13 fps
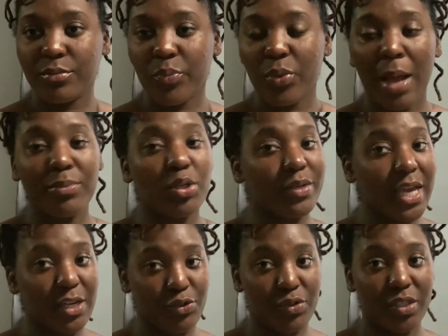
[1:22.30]
I'm so
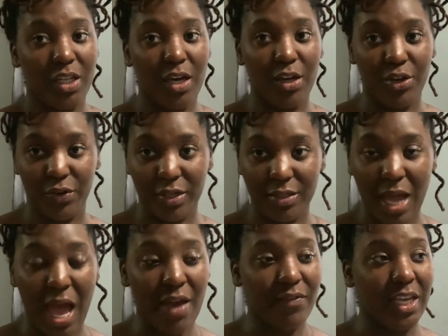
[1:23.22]
dangerously hungry. I
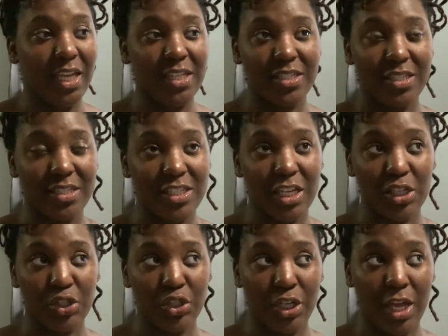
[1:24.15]
haven't eaten since
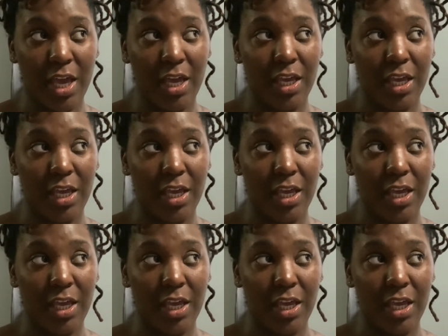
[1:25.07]
yesterday